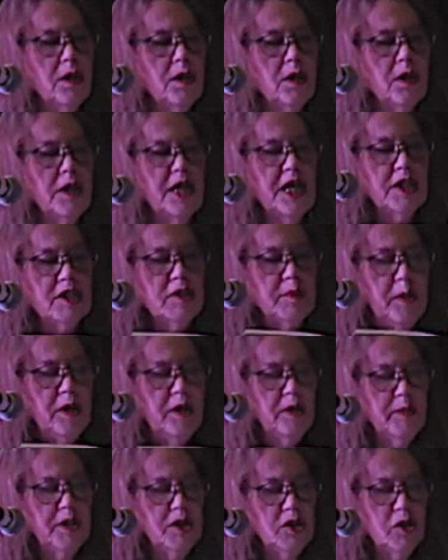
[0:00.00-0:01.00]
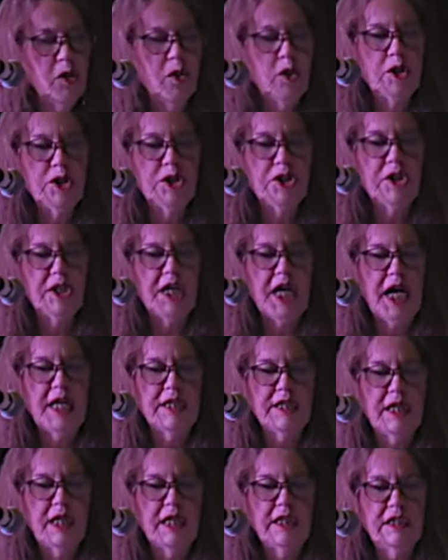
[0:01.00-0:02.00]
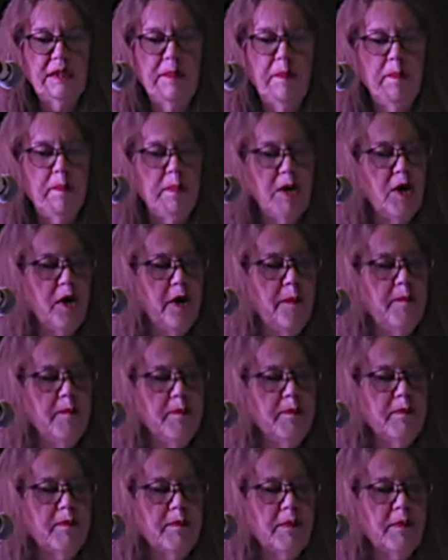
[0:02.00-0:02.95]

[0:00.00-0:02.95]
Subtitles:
next poem is also an adolescent poem,